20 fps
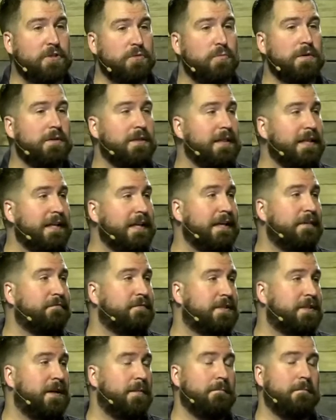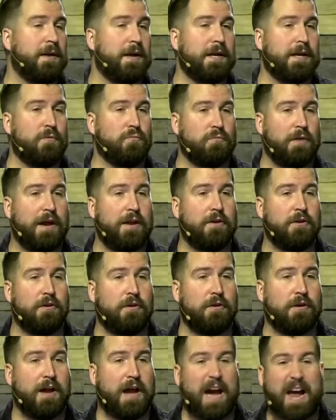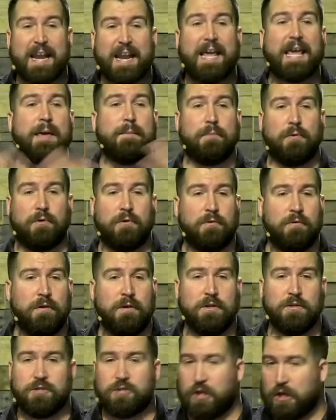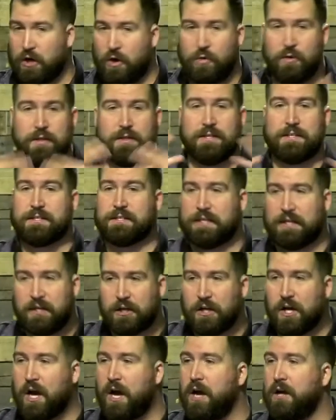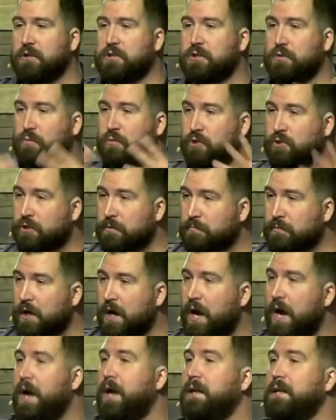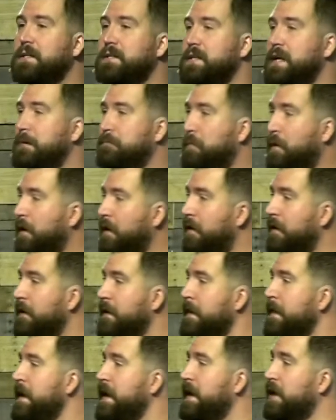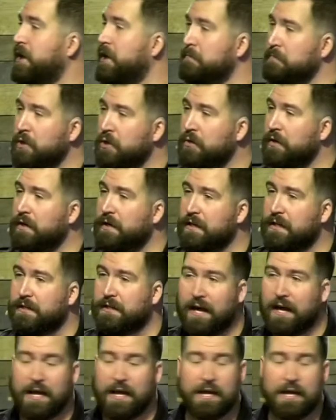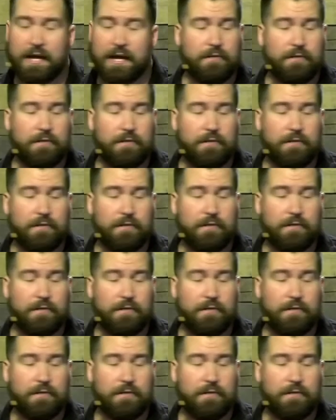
would leave somebody rendered unable to go to the synagogue, to worship God, to take part in community life. And so